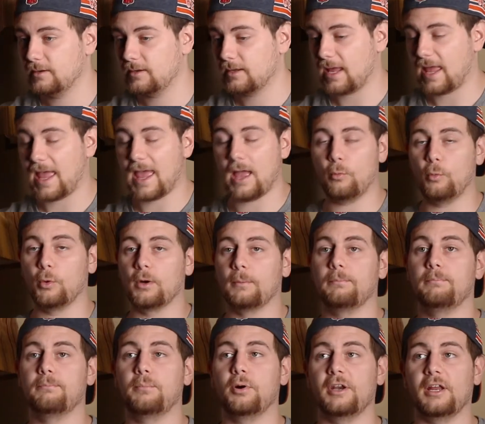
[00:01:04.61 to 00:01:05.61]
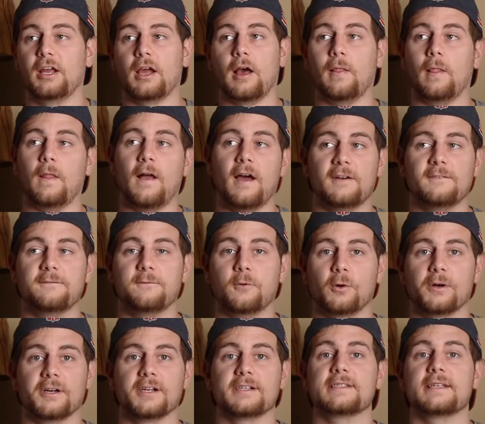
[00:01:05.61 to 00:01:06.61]
and we're putting a lot of
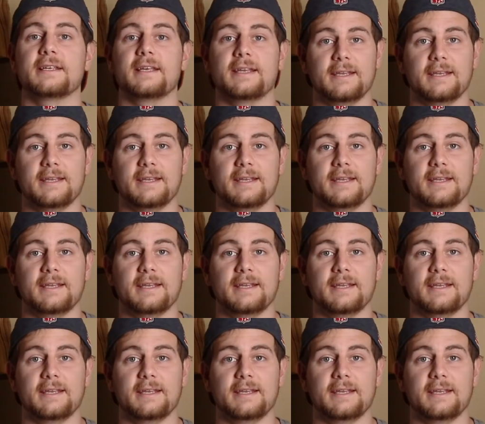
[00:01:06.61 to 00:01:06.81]
force